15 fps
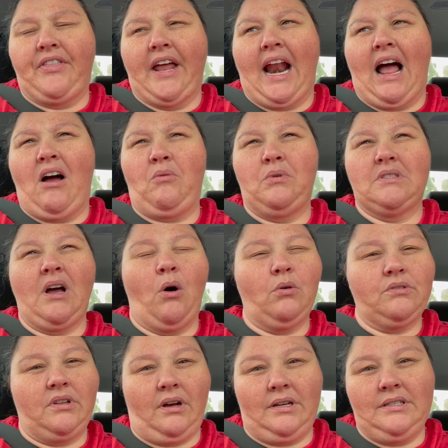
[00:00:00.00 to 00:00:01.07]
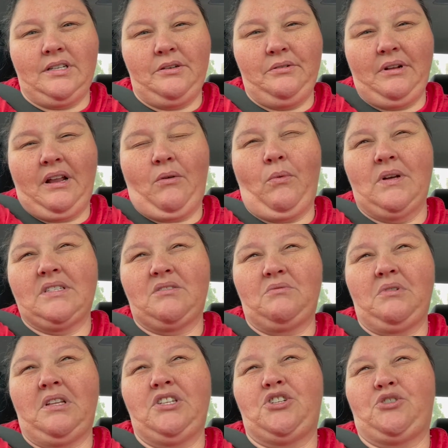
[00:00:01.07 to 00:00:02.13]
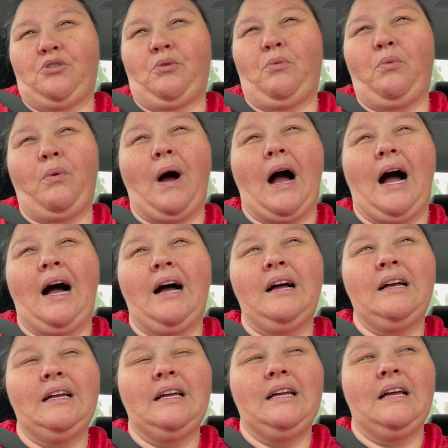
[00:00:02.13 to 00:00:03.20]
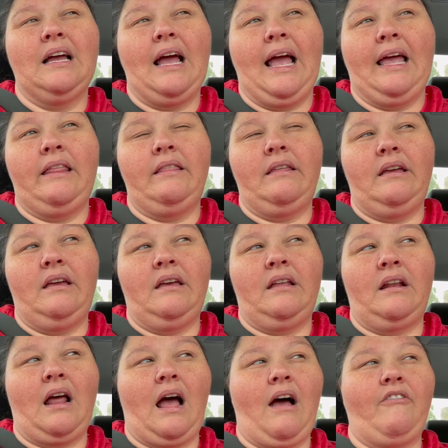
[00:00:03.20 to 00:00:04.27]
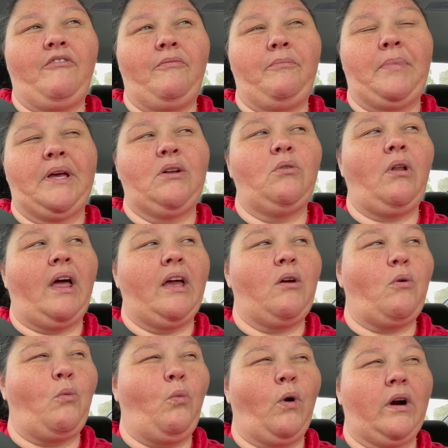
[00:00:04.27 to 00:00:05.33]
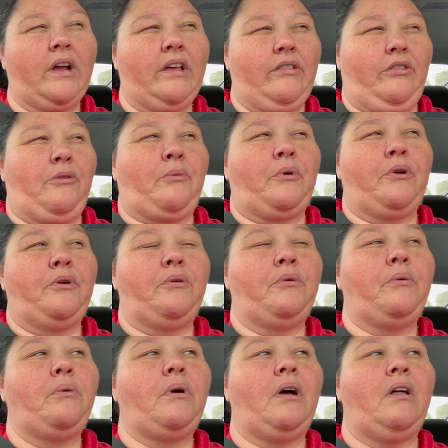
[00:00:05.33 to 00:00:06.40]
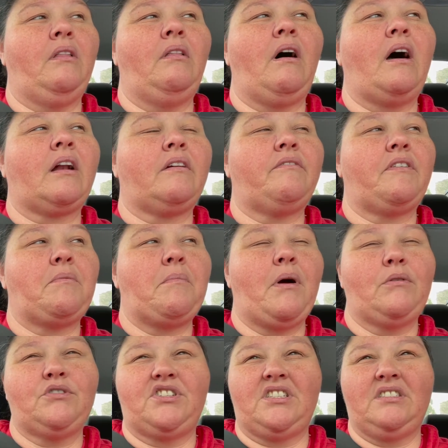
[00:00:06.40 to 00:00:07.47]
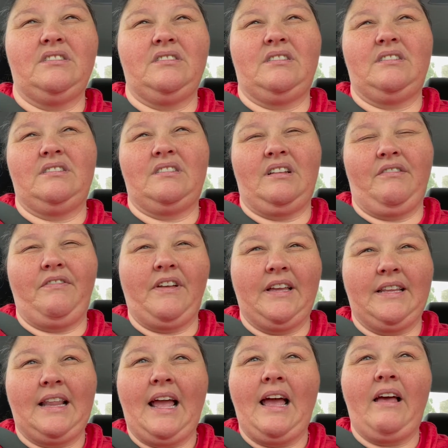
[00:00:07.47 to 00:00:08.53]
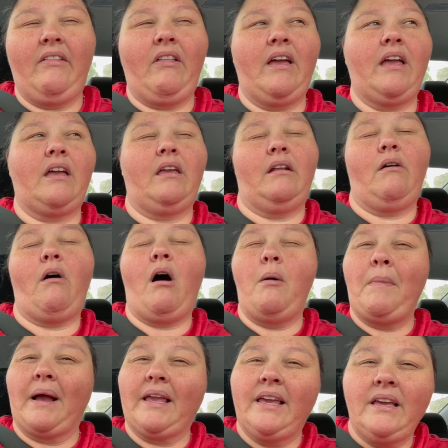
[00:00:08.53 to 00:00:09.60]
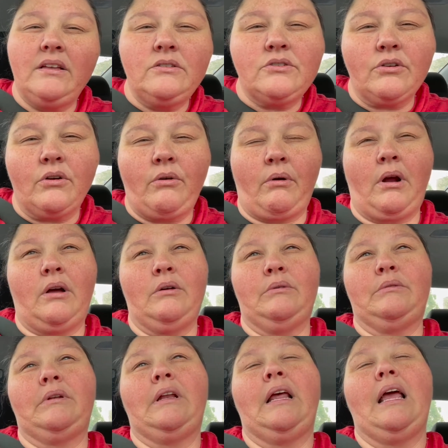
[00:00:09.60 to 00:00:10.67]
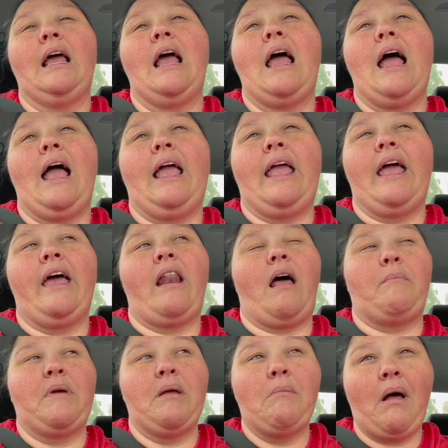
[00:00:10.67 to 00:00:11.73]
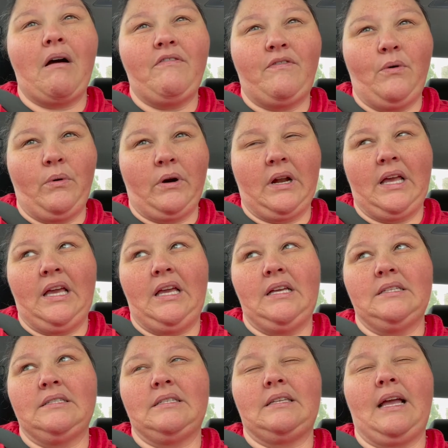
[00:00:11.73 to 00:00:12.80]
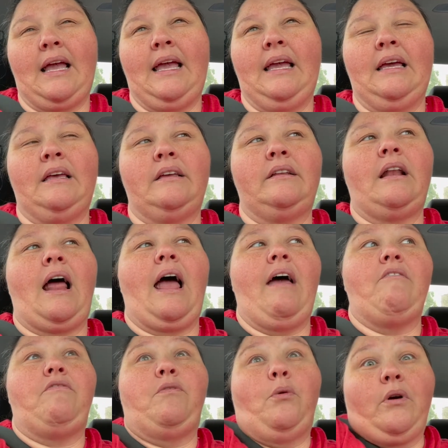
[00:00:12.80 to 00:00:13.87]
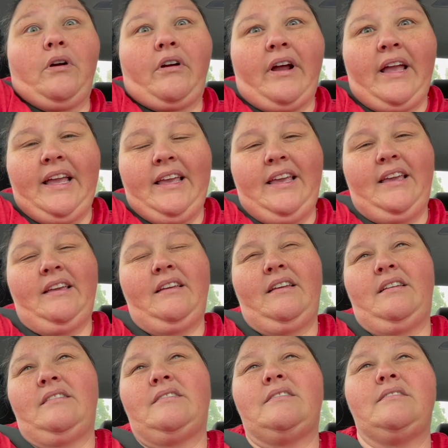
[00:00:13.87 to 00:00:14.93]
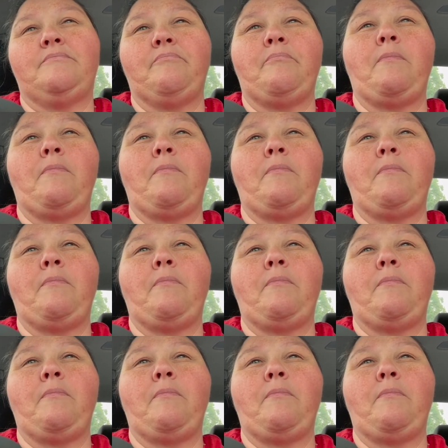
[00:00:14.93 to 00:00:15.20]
I was holding on to and I wasn't really sure why. And then I've been like working through a lot of emotions and stuff like that. Like, all my kids are grown and I'm in my 40s and I have four grandkids.